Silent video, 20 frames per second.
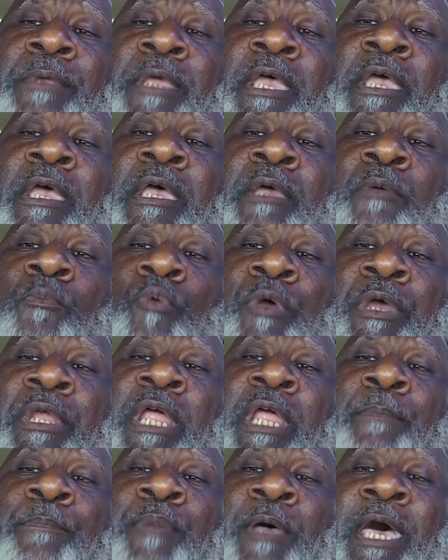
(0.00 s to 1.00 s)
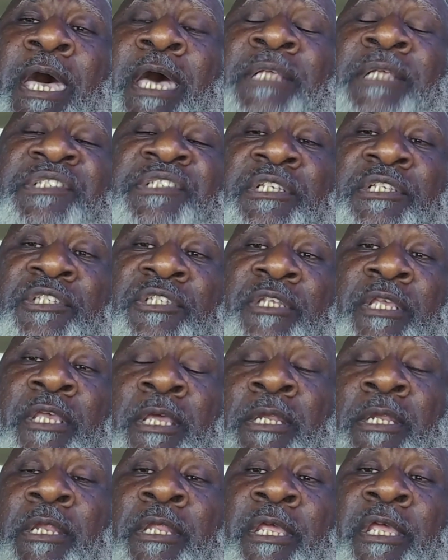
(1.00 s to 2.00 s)
And when that passes,
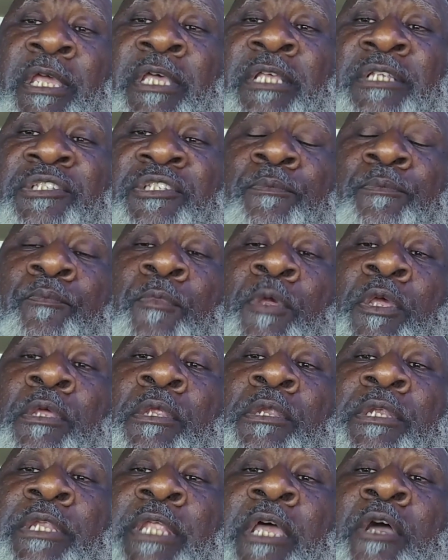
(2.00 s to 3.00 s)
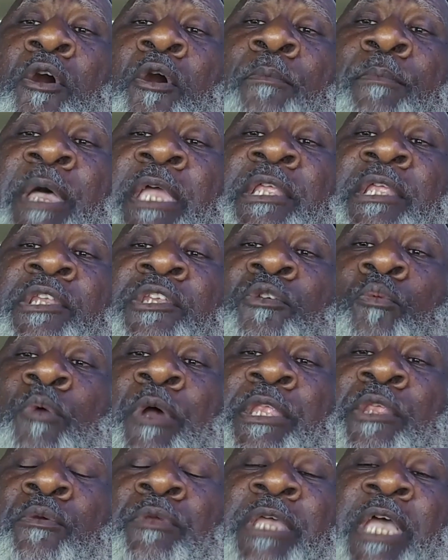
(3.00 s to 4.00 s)
and it is, they're going to make it to where
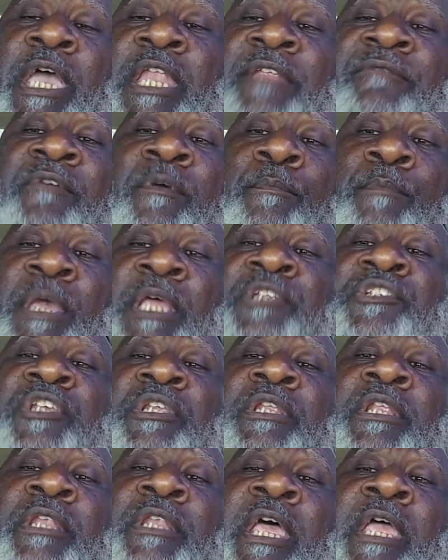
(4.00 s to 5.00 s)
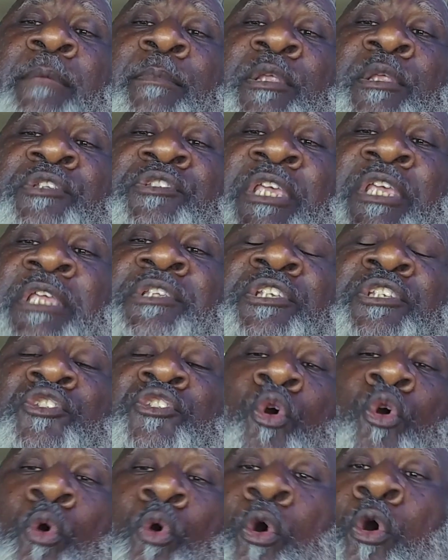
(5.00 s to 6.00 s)
you can't even mention the name of
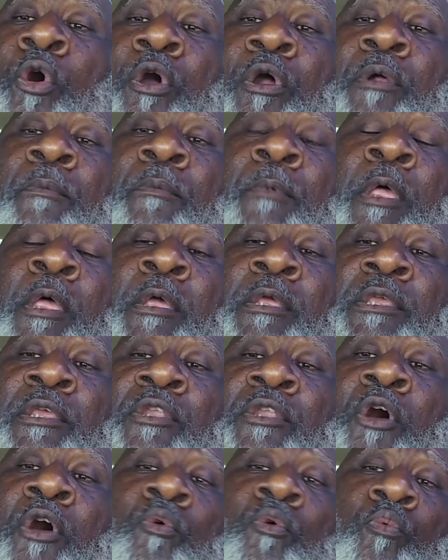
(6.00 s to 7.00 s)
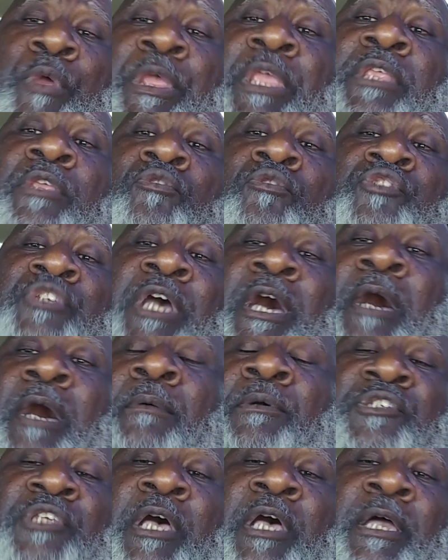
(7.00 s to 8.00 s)
Jesus, or, you know, we use
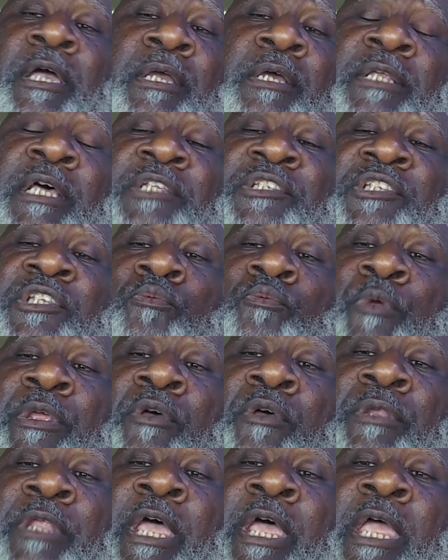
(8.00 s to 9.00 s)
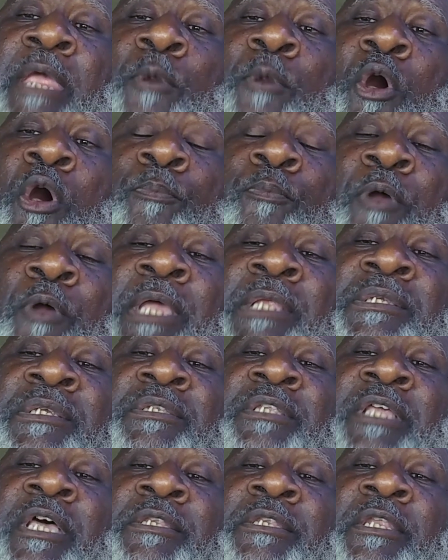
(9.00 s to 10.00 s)
Yahushua because that's his real name. All praises
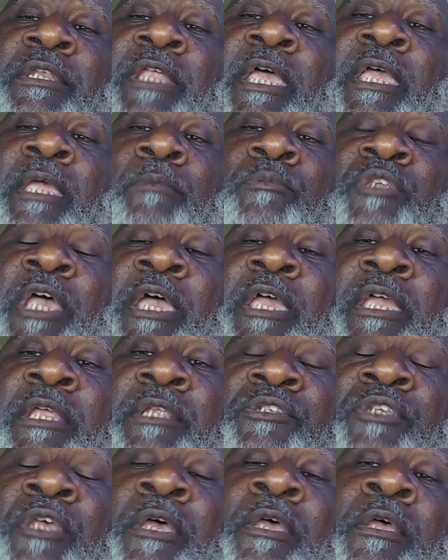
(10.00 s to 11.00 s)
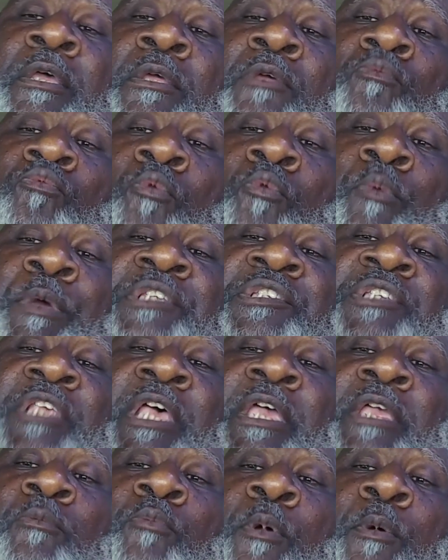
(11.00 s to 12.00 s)
that the name changed. When we
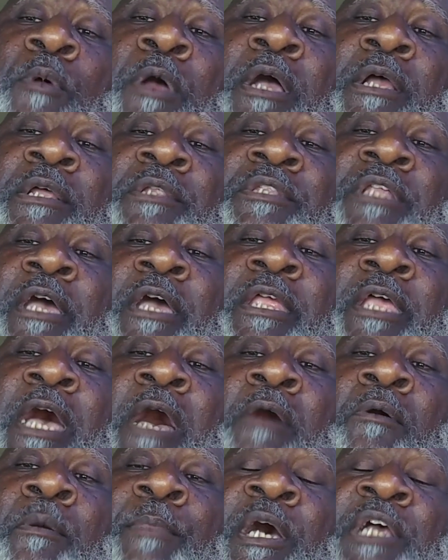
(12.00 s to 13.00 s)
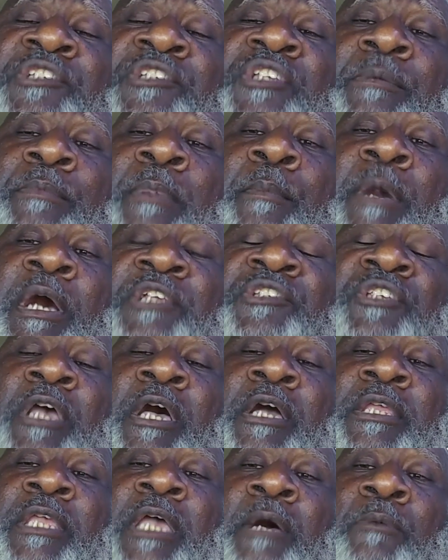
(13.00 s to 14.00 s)
say Barakatah Yahweh B'Shem
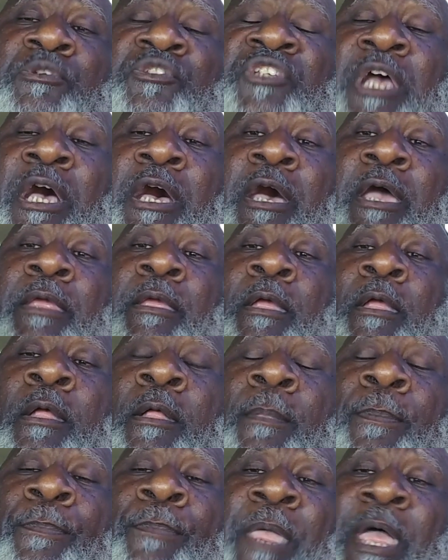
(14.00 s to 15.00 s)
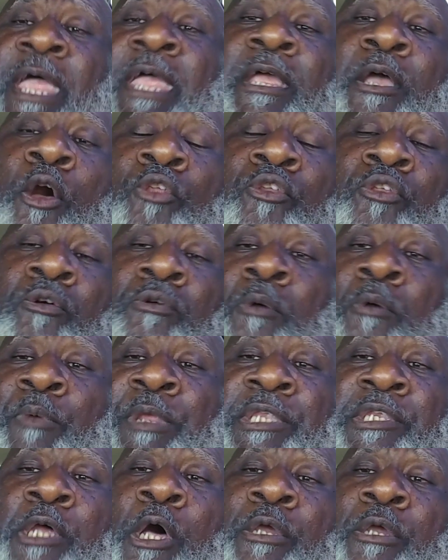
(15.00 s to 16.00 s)
HaMashiach Yahushua, they ain't going to know what we
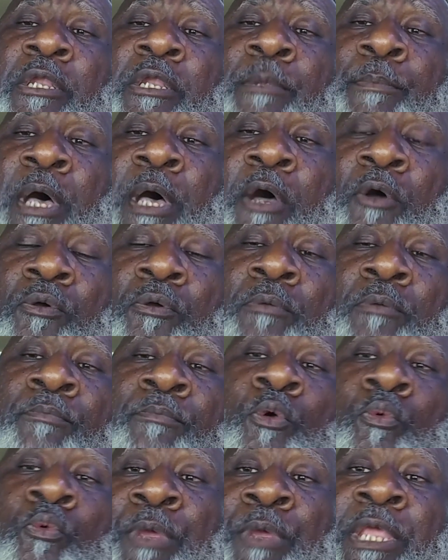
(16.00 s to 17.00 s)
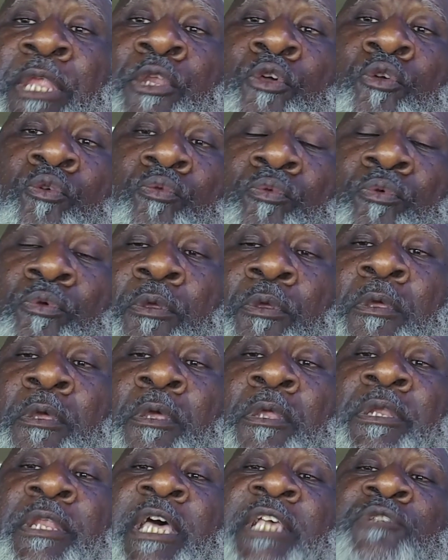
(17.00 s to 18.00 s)
talking about, but we do.
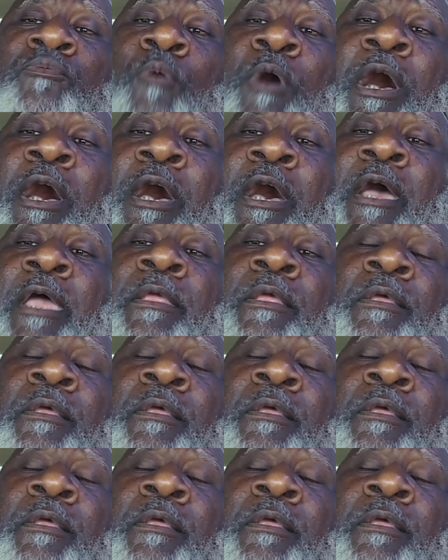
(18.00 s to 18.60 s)
That's why